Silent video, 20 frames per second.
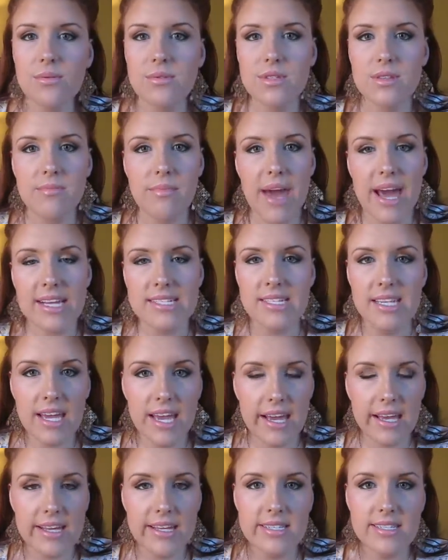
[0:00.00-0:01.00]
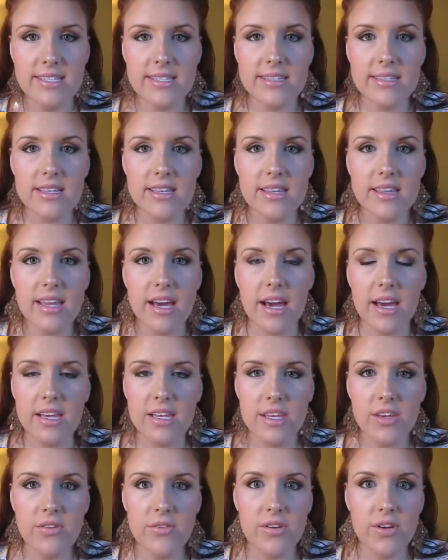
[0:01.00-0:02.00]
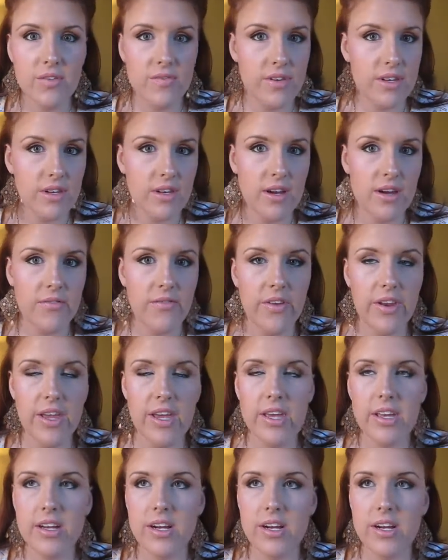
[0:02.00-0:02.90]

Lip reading: some bad days that you don't feel confident.